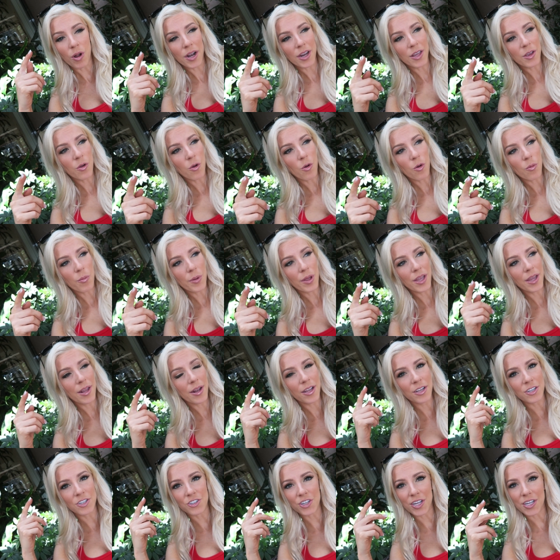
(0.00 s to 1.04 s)
Ronnie Coleman,
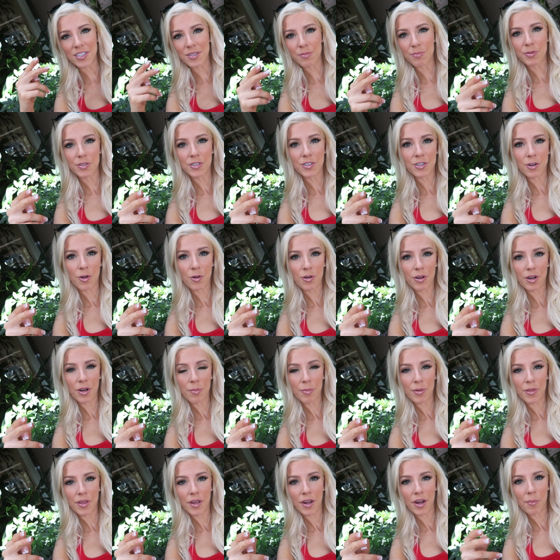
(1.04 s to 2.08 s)
Jason Pistone are gonna
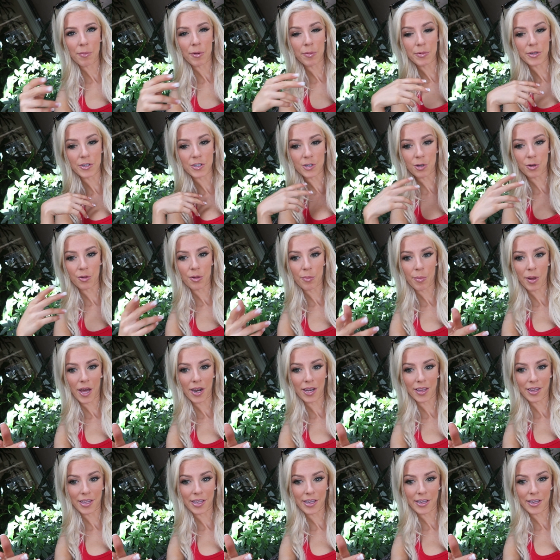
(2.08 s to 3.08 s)
be there. I'm gonna be showing them how to